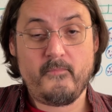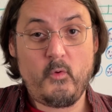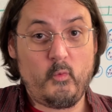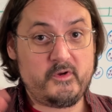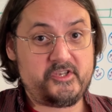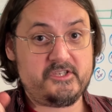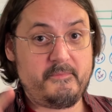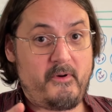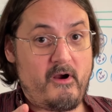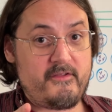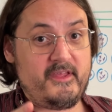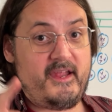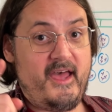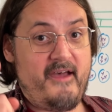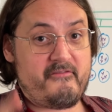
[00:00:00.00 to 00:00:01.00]
which is a bar
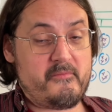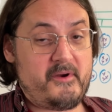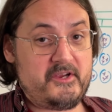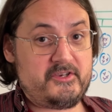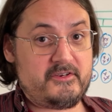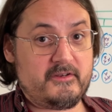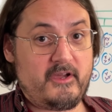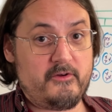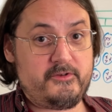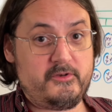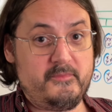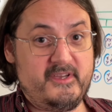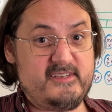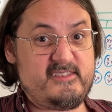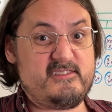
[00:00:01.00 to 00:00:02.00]
that everybody should go to
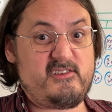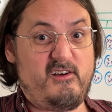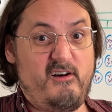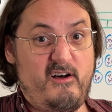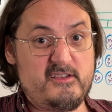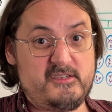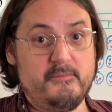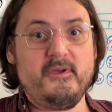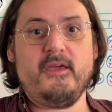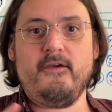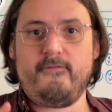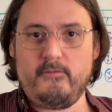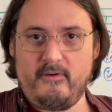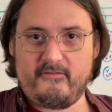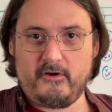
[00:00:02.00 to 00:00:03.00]
because it's awesome
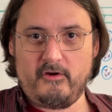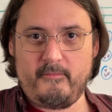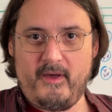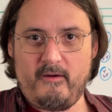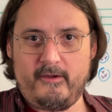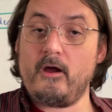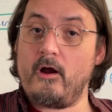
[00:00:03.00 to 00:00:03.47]
if you ever go to Maui.